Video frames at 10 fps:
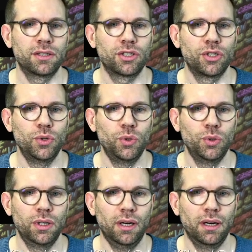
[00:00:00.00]

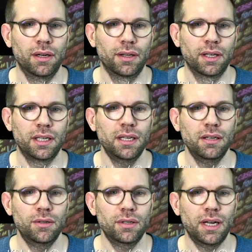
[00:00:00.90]
to the
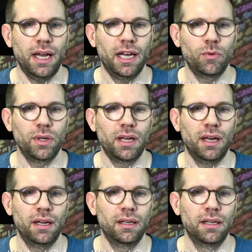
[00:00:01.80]
keycloak, and we
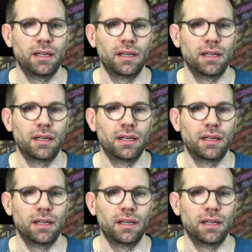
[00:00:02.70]
can